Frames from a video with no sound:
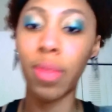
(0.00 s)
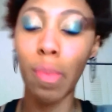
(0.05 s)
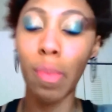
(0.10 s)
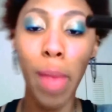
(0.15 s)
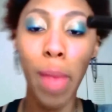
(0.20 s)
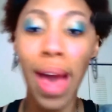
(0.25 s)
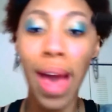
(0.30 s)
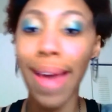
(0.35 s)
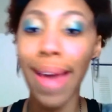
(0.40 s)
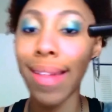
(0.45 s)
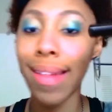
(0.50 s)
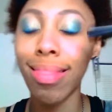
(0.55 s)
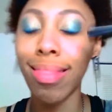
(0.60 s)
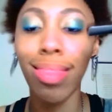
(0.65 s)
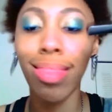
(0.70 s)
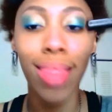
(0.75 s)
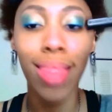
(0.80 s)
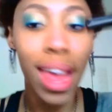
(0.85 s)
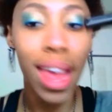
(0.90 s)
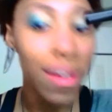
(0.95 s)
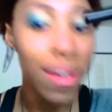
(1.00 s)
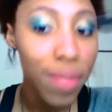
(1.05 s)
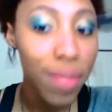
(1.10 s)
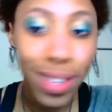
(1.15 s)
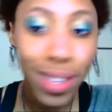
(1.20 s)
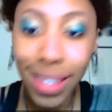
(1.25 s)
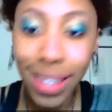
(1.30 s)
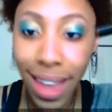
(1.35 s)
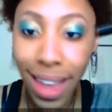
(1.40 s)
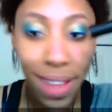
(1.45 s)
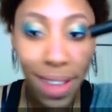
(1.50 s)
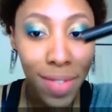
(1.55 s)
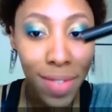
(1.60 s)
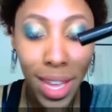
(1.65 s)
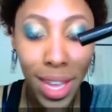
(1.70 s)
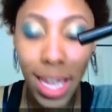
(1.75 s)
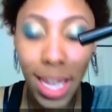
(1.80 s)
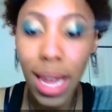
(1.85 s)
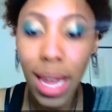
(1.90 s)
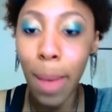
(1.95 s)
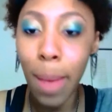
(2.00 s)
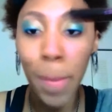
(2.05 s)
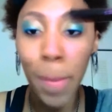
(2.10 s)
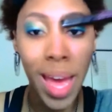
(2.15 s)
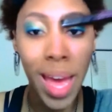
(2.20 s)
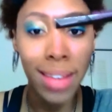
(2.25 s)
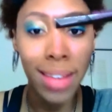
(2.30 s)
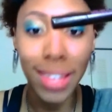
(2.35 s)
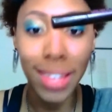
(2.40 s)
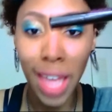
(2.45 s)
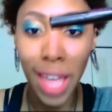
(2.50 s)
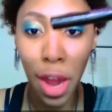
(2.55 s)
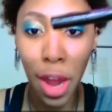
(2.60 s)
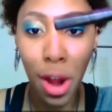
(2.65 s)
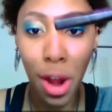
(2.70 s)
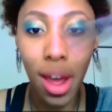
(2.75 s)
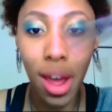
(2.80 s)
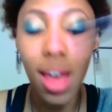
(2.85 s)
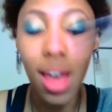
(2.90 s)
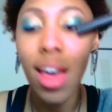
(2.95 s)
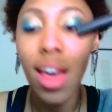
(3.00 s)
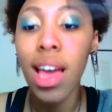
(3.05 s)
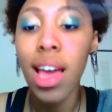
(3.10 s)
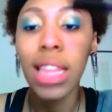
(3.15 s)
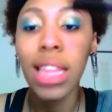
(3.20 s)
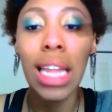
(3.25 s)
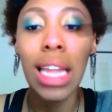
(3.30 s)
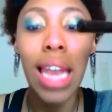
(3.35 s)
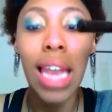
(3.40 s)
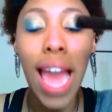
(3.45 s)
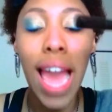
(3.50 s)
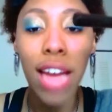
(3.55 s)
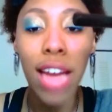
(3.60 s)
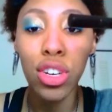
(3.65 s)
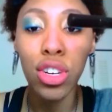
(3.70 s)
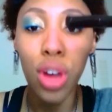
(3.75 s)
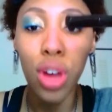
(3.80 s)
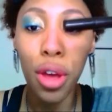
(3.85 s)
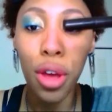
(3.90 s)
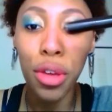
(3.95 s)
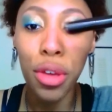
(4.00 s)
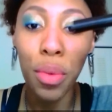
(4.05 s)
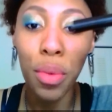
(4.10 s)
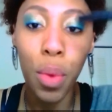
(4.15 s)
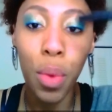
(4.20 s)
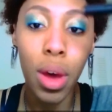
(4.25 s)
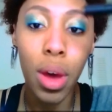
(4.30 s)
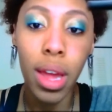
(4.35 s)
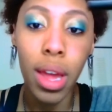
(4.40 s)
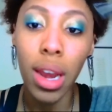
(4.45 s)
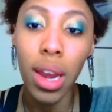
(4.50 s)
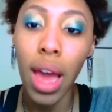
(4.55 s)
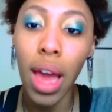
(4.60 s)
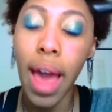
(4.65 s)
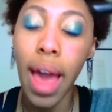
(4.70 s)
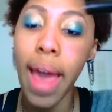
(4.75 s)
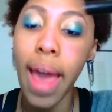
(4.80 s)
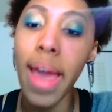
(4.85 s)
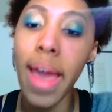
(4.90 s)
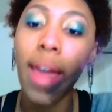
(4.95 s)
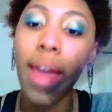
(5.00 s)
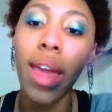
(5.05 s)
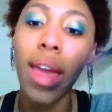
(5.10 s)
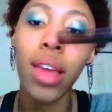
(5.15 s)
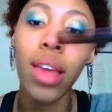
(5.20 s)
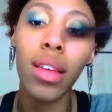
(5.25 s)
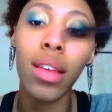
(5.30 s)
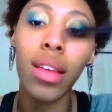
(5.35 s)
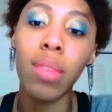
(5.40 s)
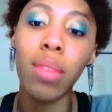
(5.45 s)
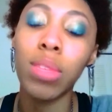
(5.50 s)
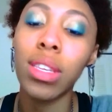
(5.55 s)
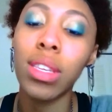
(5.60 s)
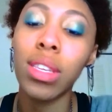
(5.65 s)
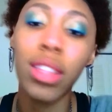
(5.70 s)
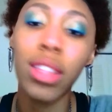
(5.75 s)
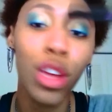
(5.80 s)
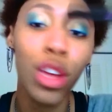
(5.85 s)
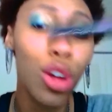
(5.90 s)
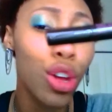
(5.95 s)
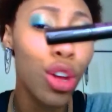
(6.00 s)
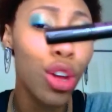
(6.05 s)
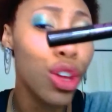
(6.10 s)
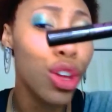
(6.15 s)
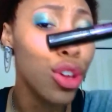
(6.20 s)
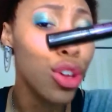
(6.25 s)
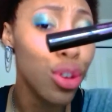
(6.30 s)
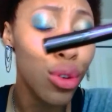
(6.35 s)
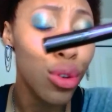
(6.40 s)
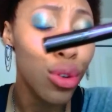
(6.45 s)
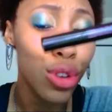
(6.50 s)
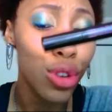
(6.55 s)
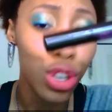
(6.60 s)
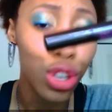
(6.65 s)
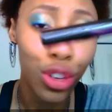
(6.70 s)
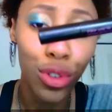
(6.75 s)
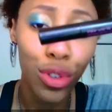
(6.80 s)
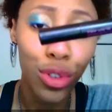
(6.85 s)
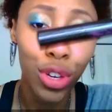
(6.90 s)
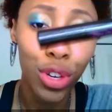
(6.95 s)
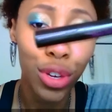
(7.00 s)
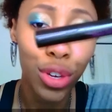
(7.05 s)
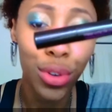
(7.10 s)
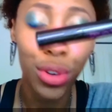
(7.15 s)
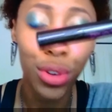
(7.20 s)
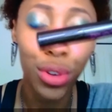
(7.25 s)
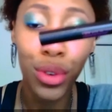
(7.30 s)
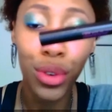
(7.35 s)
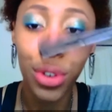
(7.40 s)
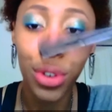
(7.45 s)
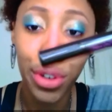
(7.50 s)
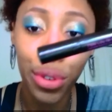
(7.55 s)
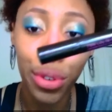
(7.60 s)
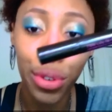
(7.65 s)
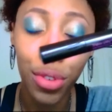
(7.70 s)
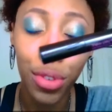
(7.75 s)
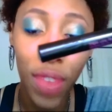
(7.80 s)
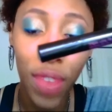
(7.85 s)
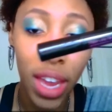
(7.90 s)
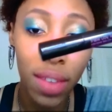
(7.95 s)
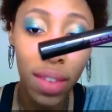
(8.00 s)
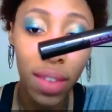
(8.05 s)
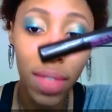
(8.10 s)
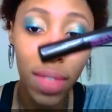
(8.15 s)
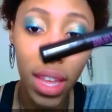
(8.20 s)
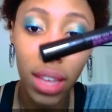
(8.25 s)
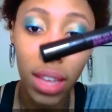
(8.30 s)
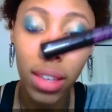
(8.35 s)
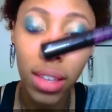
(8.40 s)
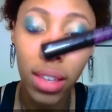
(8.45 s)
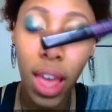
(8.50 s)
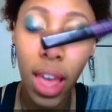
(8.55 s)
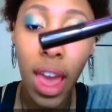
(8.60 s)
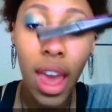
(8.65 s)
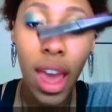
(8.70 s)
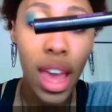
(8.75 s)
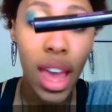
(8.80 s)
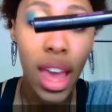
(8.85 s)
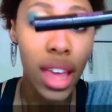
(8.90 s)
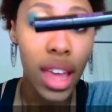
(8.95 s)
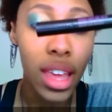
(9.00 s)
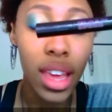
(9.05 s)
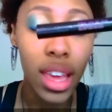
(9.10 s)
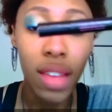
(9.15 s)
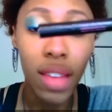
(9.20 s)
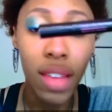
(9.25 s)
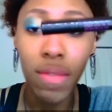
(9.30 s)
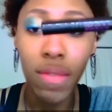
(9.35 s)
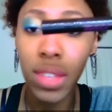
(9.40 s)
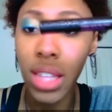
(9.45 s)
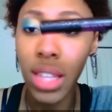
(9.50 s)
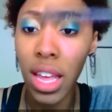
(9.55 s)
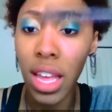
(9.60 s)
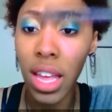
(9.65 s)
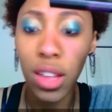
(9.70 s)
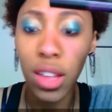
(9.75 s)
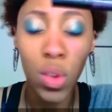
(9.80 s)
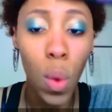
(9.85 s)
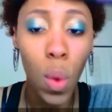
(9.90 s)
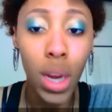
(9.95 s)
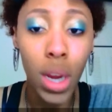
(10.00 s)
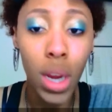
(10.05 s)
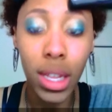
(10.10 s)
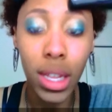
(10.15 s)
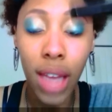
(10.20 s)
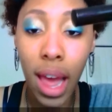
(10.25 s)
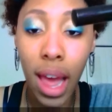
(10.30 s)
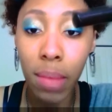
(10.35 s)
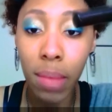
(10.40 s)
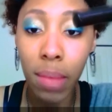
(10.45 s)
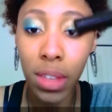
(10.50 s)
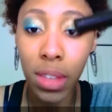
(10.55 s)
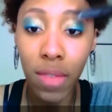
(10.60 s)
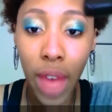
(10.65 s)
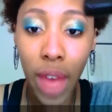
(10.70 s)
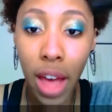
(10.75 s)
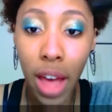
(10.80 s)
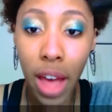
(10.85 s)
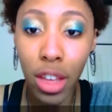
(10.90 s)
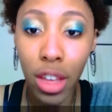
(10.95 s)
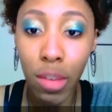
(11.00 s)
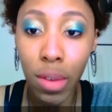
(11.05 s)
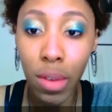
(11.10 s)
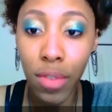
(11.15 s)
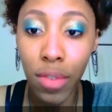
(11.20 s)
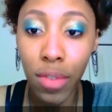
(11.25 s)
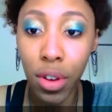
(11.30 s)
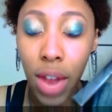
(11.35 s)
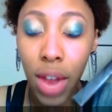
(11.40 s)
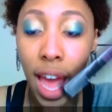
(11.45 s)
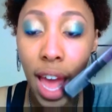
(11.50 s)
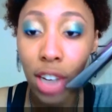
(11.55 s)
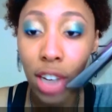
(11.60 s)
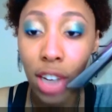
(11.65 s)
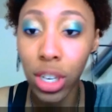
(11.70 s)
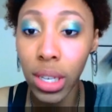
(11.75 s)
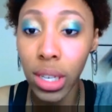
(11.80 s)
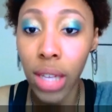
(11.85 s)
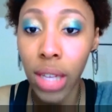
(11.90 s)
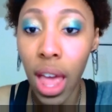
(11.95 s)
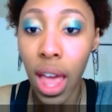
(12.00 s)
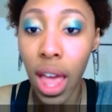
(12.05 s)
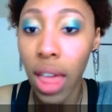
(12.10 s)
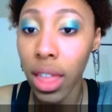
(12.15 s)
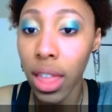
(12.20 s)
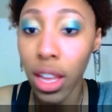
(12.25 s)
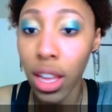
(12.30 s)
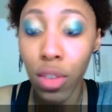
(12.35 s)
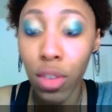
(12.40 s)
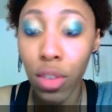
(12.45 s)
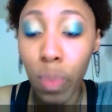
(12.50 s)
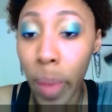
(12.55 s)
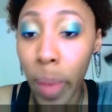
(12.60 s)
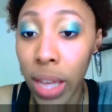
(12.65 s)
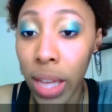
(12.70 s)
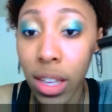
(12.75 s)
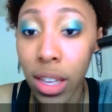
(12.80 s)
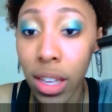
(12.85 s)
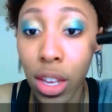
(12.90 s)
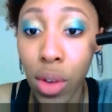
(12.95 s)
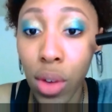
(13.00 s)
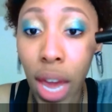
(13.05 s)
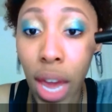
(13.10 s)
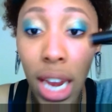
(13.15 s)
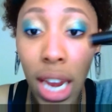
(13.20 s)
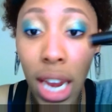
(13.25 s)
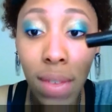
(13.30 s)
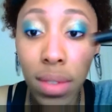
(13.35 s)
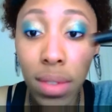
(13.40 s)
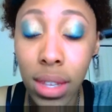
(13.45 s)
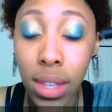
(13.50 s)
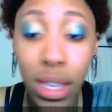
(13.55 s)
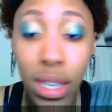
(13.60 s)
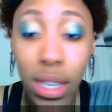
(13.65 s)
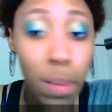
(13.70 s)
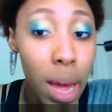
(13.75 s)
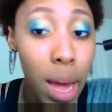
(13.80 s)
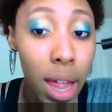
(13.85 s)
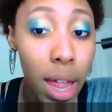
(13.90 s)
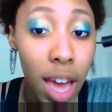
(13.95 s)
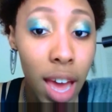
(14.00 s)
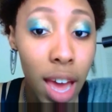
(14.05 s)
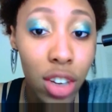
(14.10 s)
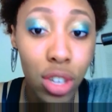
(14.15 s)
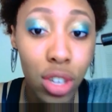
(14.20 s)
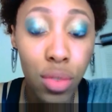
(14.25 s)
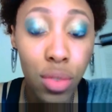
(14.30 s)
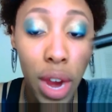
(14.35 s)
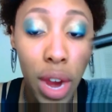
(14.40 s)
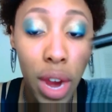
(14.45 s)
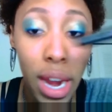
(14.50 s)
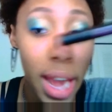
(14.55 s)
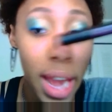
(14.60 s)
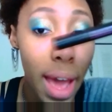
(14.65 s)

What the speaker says: my life-saving mascara, the Lash All You Want. I am still a huge, huge, huge, huge, huge fan of this. It gives like 20 times the volume of your lashes. Like basically you can't even see my lashes right